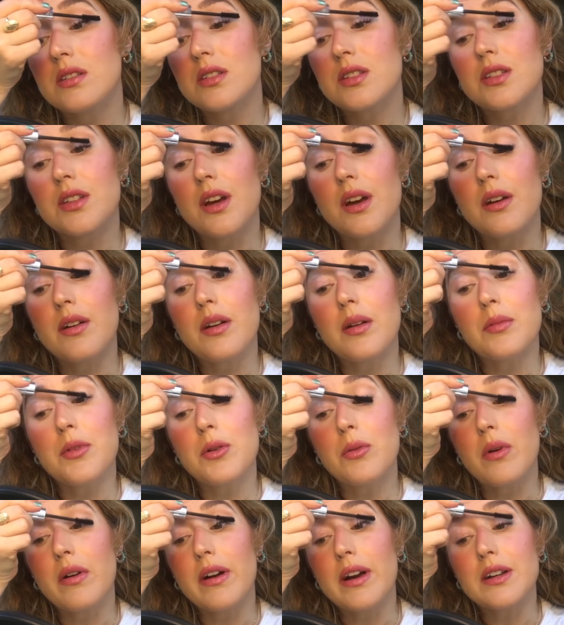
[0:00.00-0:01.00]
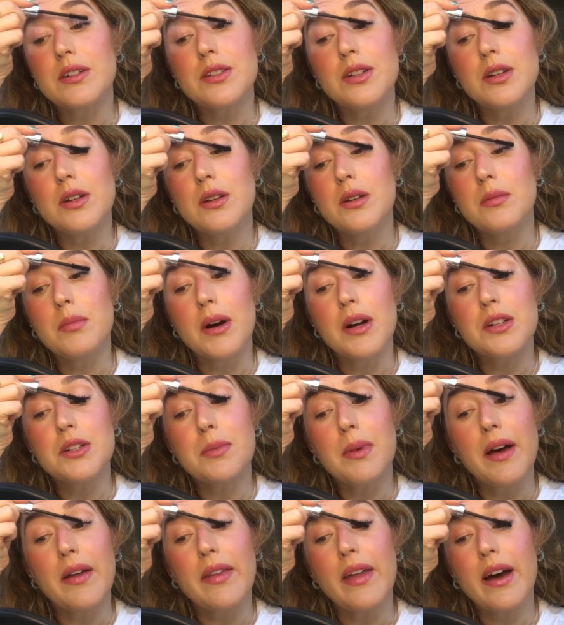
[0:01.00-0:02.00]
So I'm not worrying too much
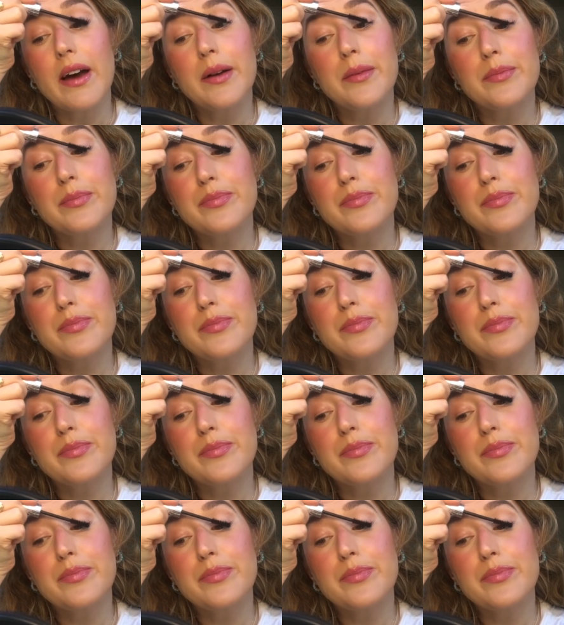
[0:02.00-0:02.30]
about that.